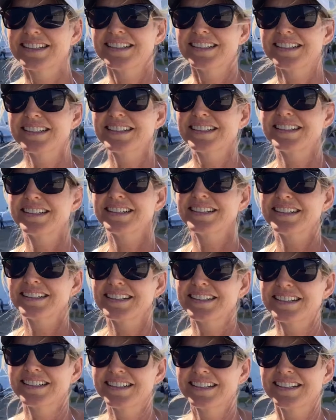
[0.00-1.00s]

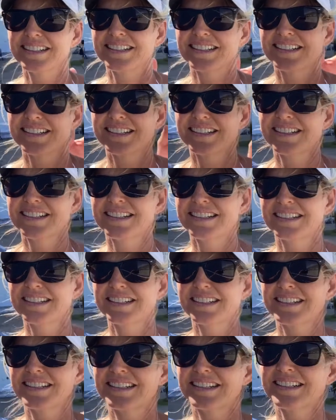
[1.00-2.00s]

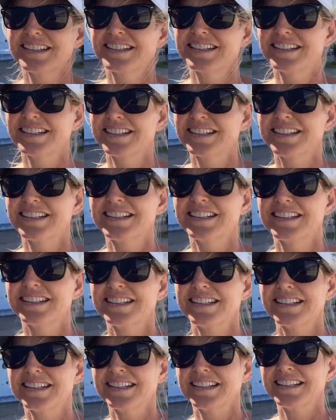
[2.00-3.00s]

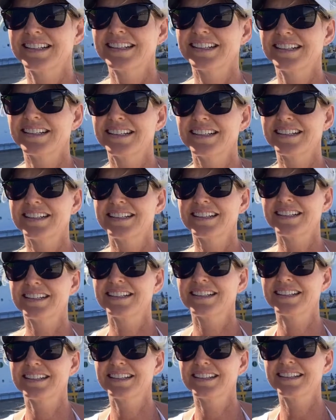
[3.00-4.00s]

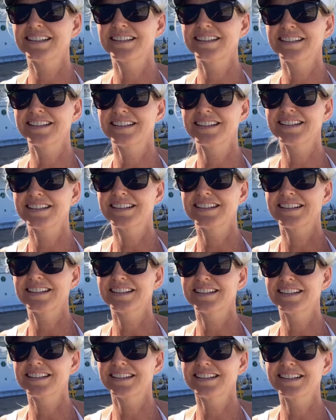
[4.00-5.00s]

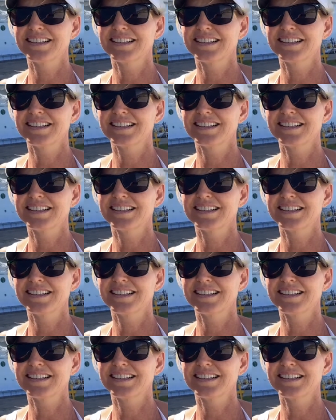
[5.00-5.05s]
The person shown says nothing.